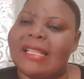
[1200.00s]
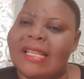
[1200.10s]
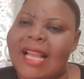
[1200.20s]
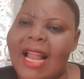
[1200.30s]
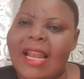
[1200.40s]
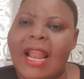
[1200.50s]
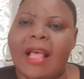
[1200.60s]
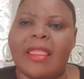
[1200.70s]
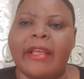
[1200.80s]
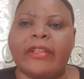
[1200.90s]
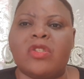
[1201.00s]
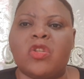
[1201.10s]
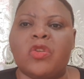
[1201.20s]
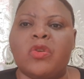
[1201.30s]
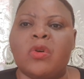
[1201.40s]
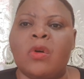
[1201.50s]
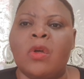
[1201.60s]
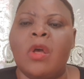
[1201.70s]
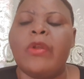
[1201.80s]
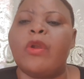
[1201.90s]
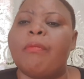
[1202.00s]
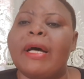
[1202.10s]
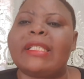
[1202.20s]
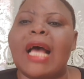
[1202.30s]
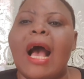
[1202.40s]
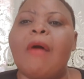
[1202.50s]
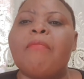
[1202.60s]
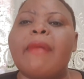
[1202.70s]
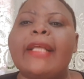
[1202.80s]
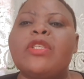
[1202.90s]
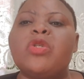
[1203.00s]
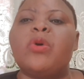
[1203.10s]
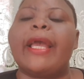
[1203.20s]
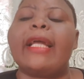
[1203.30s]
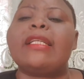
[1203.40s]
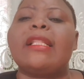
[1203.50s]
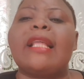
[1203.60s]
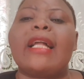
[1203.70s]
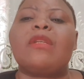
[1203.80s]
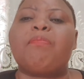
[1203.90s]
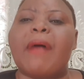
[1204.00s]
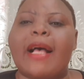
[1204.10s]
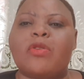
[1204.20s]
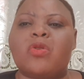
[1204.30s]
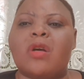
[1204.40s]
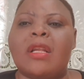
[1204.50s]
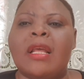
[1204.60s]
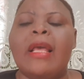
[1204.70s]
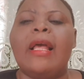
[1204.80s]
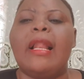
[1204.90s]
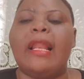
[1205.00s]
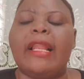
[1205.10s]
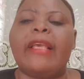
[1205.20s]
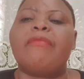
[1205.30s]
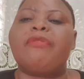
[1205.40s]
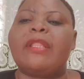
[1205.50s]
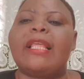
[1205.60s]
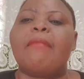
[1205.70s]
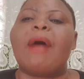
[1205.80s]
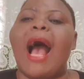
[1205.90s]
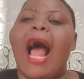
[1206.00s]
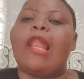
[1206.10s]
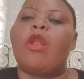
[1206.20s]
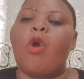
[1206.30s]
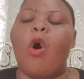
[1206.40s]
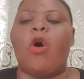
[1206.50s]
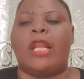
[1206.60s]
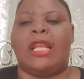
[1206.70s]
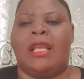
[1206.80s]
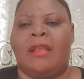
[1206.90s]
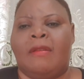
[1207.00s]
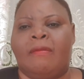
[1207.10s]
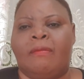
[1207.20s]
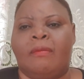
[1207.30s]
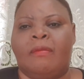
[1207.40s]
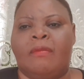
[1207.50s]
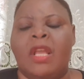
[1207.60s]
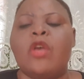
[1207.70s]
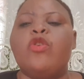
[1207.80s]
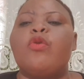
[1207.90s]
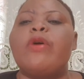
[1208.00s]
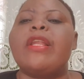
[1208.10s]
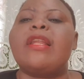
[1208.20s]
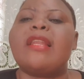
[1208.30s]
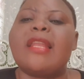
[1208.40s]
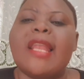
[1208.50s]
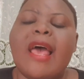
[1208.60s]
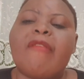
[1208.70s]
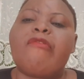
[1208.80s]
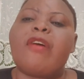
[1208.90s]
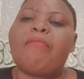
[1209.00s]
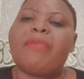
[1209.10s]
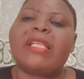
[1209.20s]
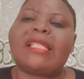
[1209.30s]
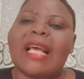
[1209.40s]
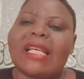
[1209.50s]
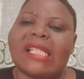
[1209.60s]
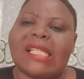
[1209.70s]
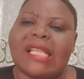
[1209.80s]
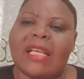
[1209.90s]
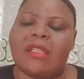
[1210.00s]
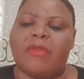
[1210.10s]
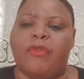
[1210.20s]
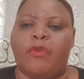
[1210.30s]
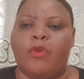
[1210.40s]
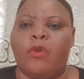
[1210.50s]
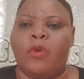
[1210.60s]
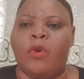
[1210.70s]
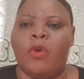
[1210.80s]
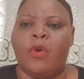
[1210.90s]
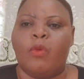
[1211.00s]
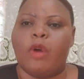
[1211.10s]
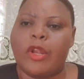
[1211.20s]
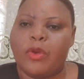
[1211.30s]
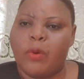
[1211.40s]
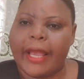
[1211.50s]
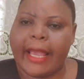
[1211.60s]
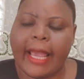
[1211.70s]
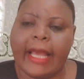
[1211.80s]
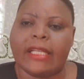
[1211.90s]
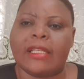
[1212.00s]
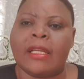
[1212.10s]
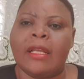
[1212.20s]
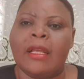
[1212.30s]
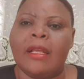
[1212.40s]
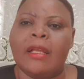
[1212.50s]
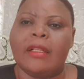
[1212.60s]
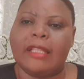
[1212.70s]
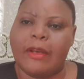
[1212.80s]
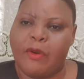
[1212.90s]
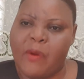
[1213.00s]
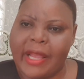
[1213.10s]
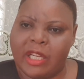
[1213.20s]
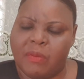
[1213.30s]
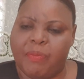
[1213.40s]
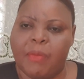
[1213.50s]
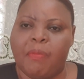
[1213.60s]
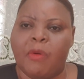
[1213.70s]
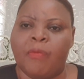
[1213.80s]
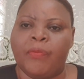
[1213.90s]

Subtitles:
done nothing to you, no matter how much you hate that person, leave them alone. You will never be successful when you hate the right people.